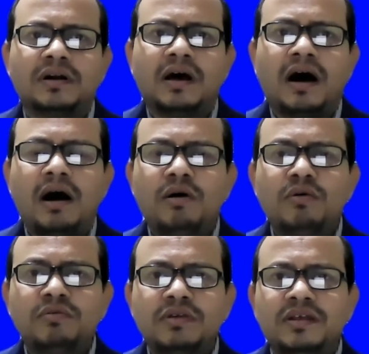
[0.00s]

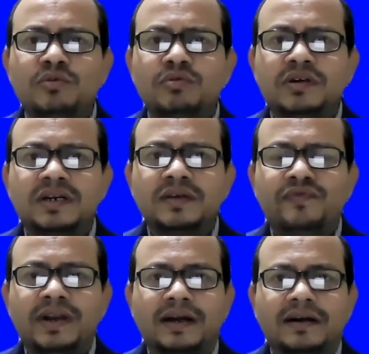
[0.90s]
how you're
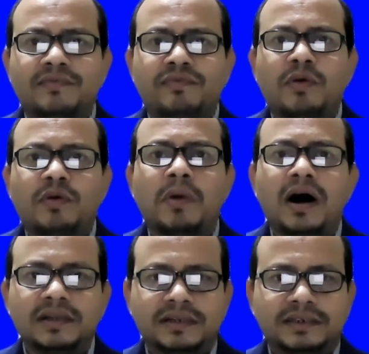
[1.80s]
different from
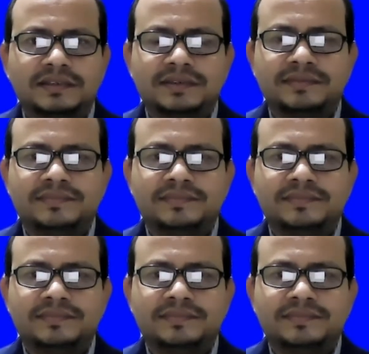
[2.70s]
others